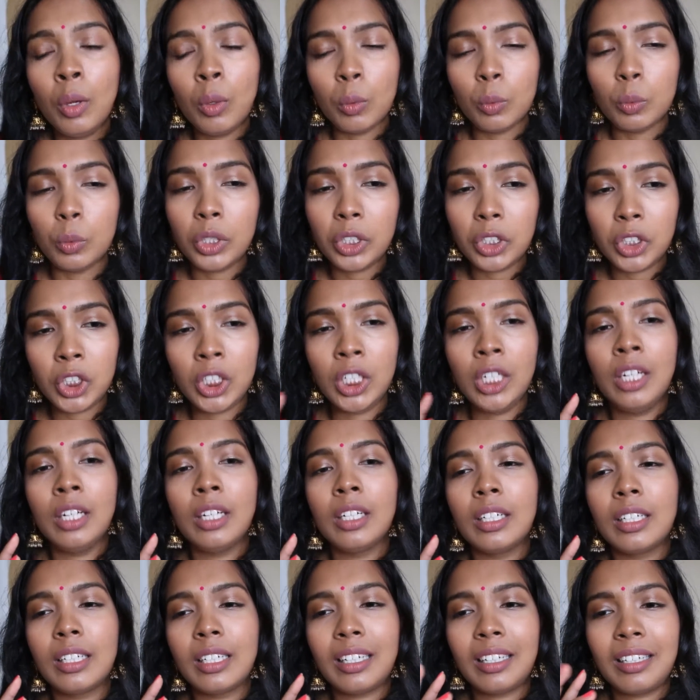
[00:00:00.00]
which
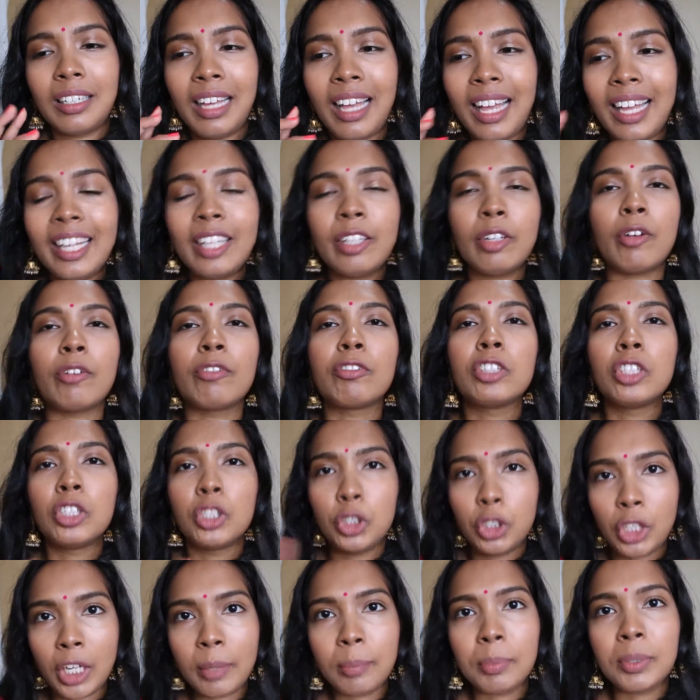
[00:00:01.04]
kind of
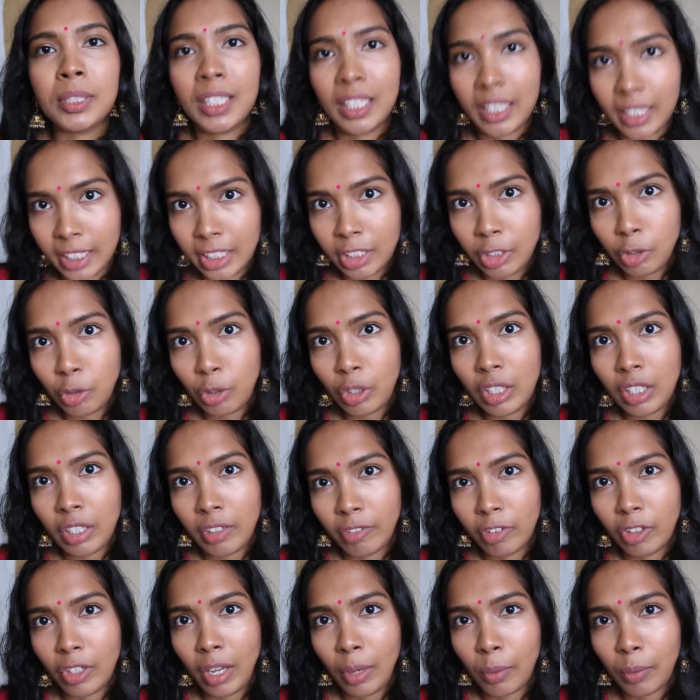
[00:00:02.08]
shapes history, if
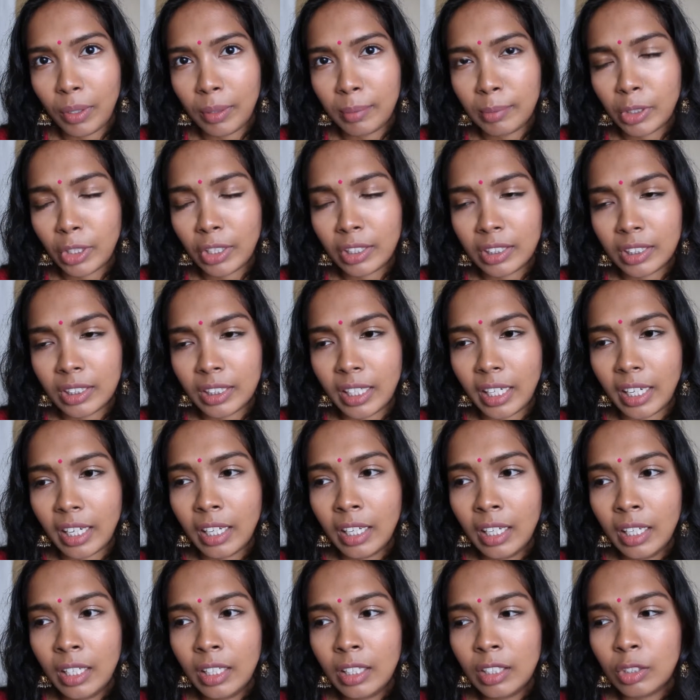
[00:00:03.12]
you get what I'm trying to say.
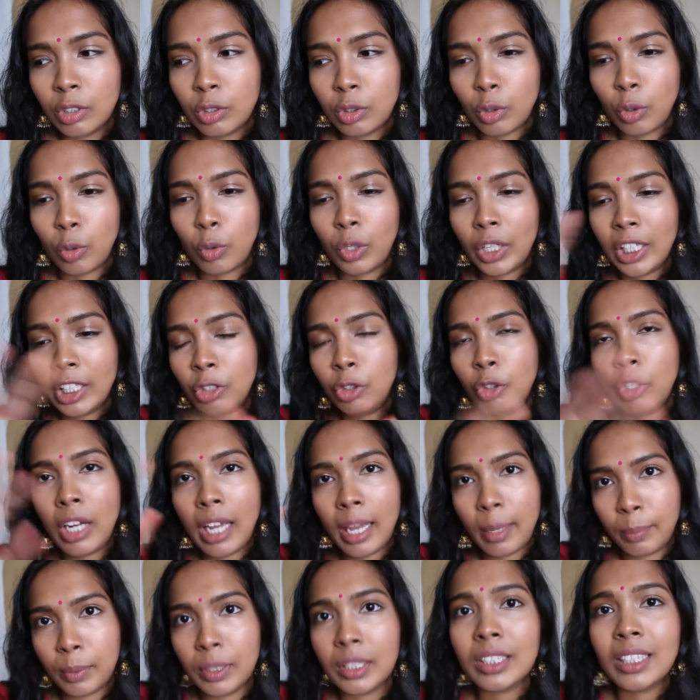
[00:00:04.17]
So history
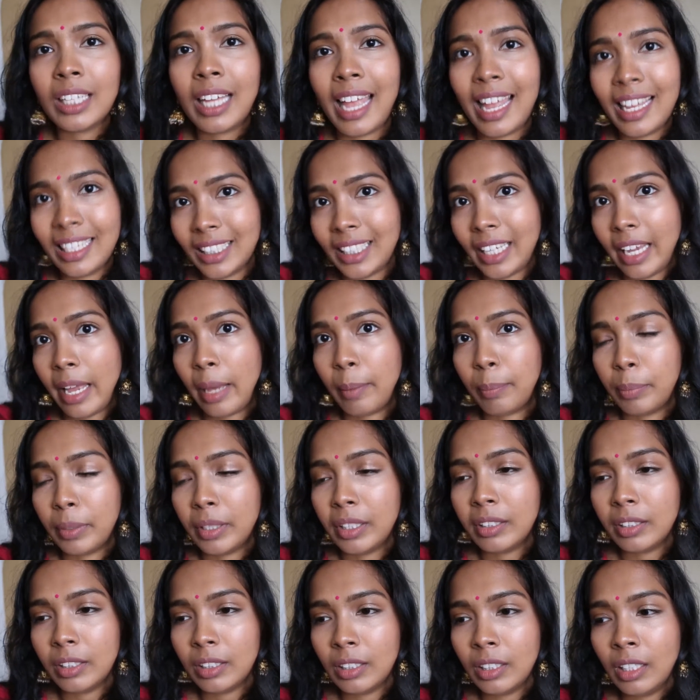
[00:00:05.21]
happens as it
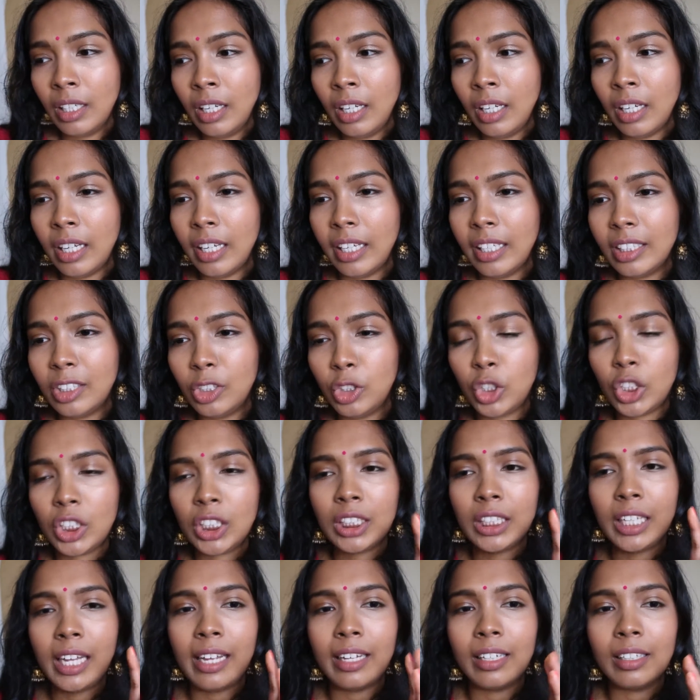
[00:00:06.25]
happens. It's
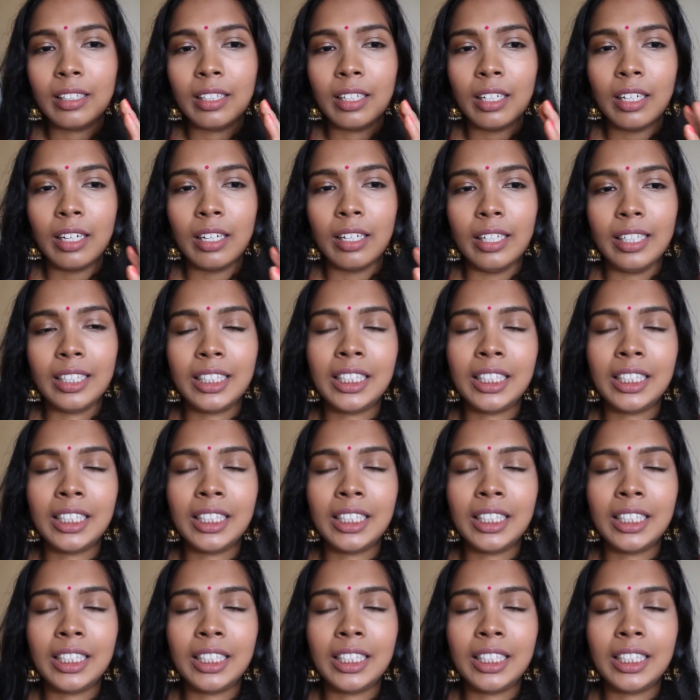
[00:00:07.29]
just that it